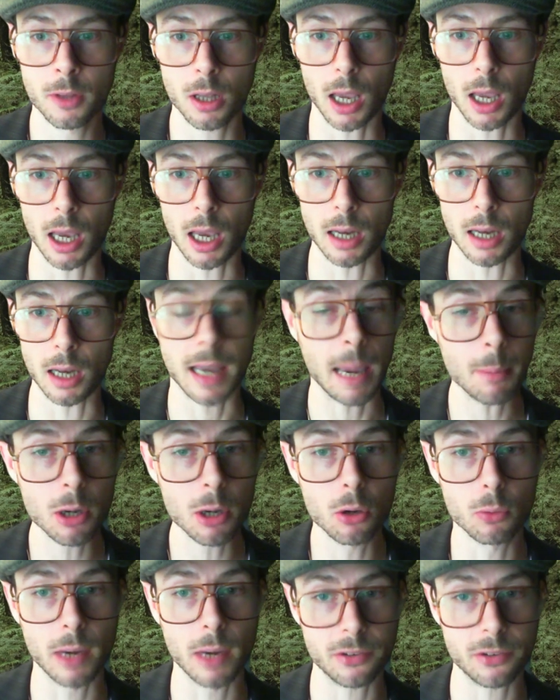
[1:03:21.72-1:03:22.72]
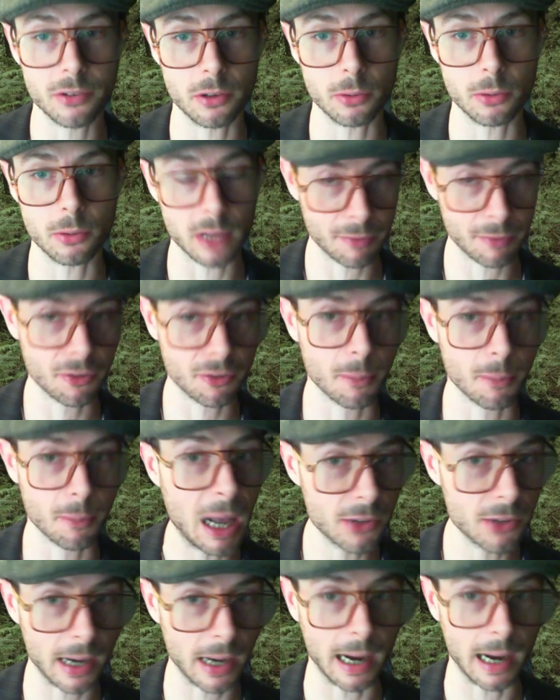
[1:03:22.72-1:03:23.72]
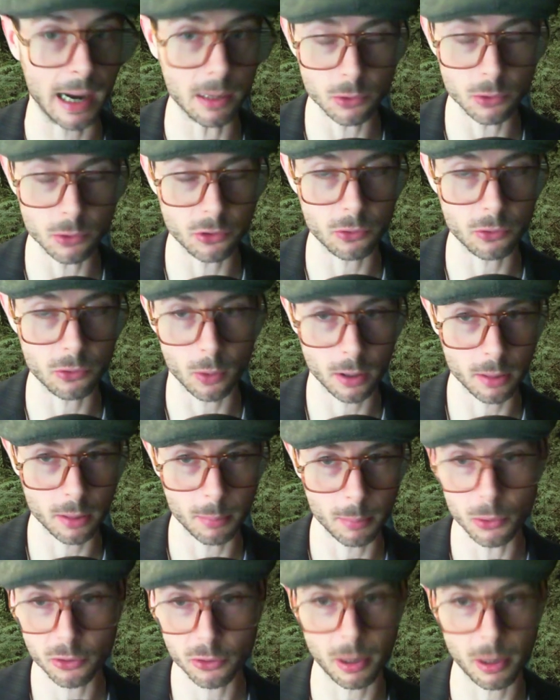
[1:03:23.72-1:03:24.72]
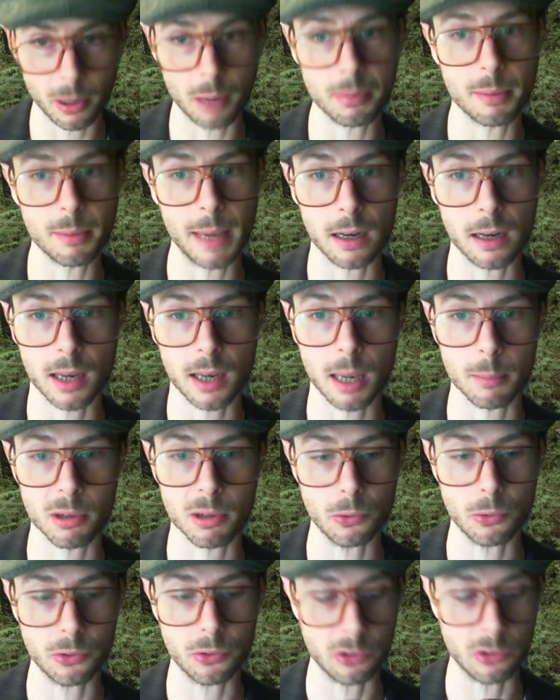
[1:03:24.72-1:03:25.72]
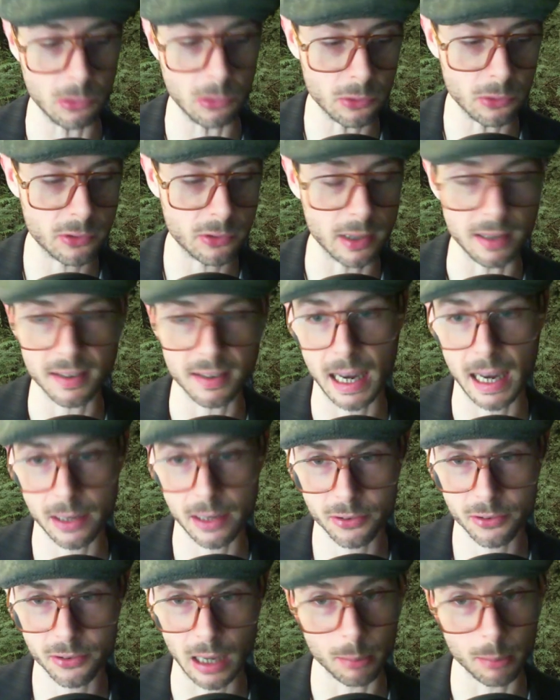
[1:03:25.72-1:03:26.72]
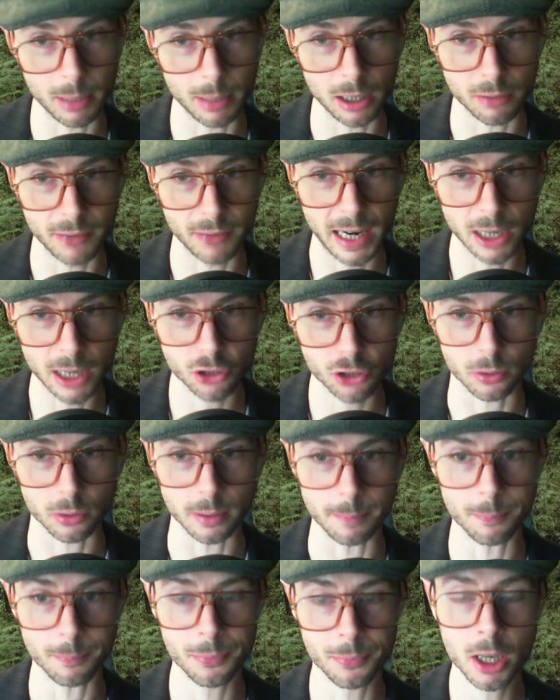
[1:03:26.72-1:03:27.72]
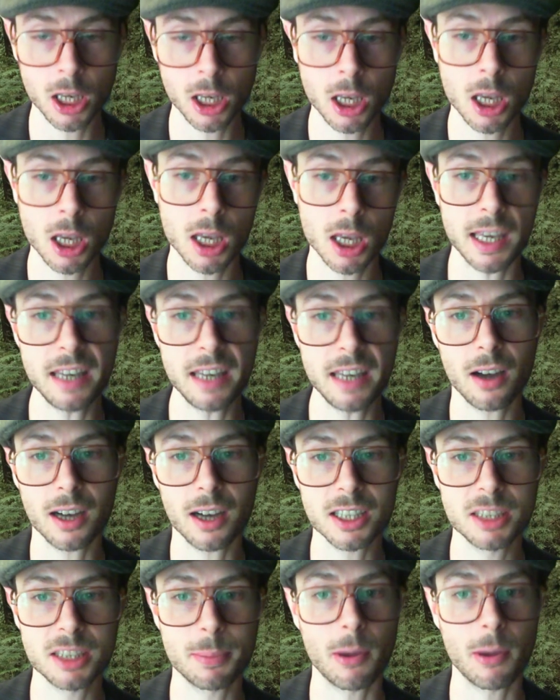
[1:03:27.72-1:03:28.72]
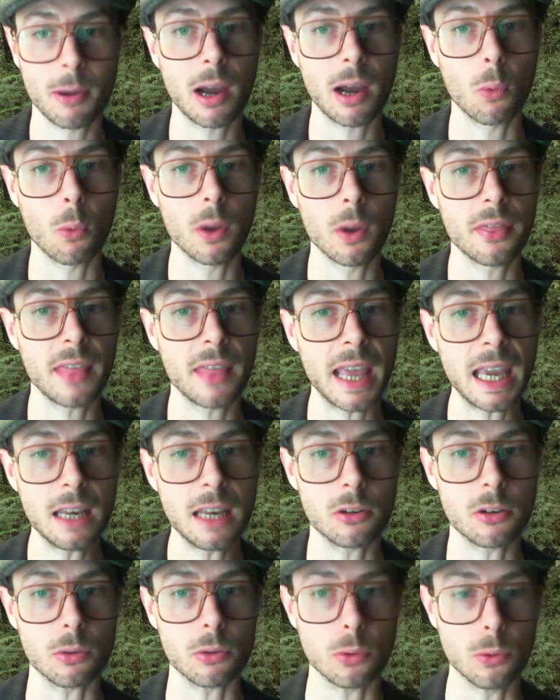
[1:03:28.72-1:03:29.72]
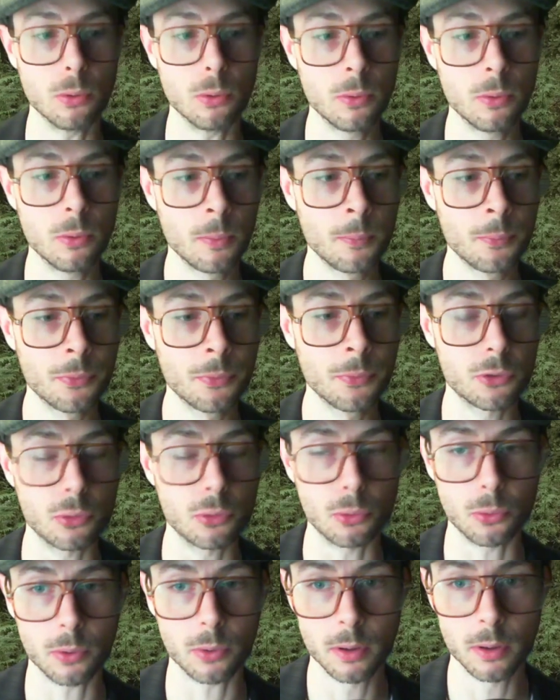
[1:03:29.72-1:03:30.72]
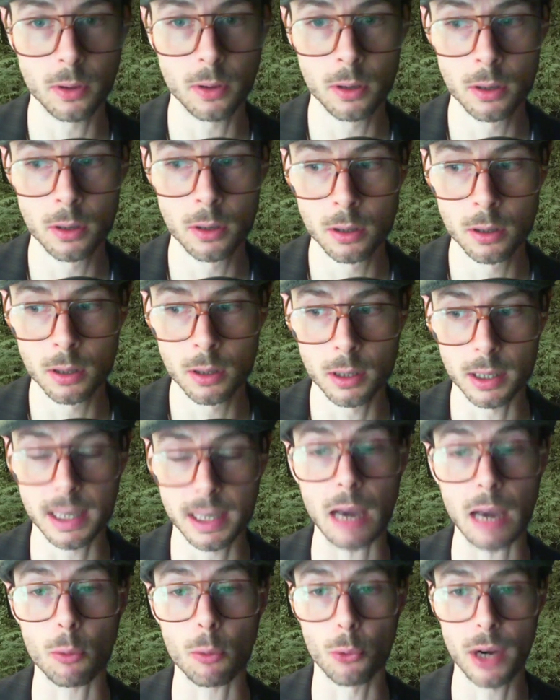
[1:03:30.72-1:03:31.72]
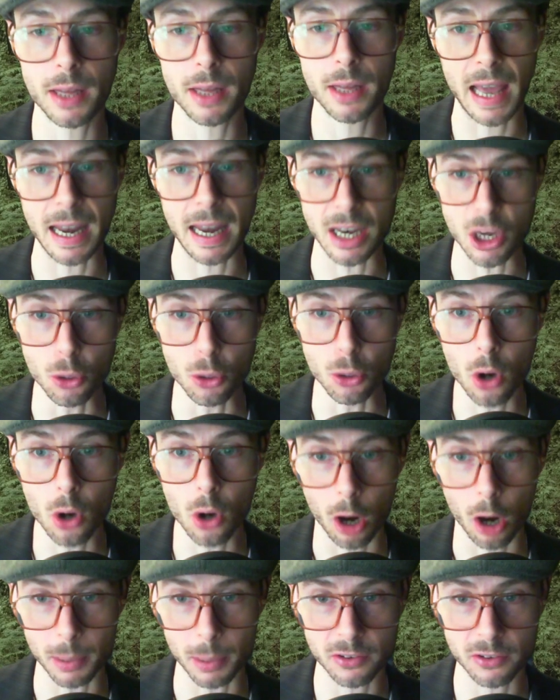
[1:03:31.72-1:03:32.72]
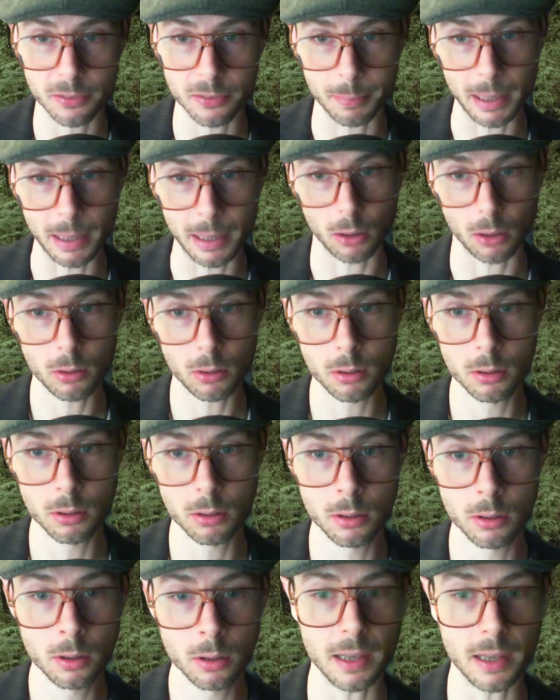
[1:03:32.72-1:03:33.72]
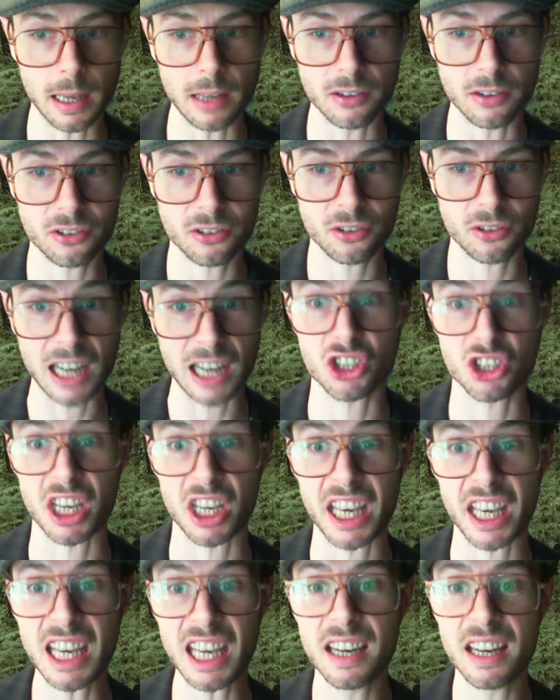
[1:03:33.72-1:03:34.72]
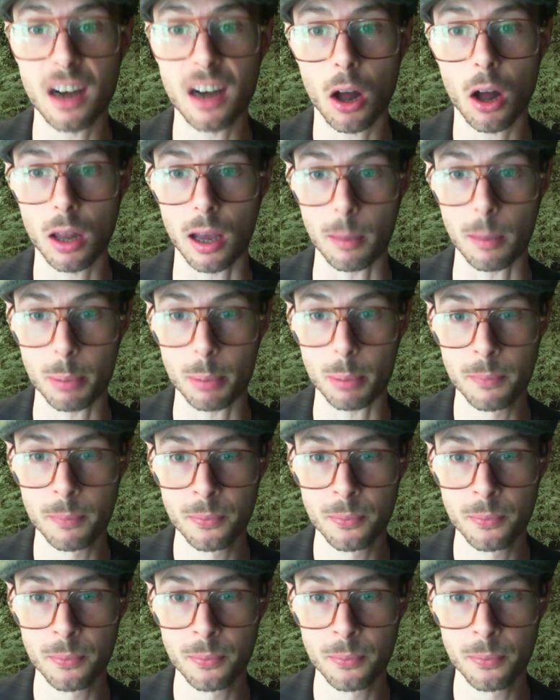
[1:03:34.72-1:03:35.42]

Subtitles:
and chemical residues like formaldehyde, which is one of the most problematic chemicals used in textile manufacturing. He talks about how what they do to get rid of that new carpet smell is to actually heat it all up.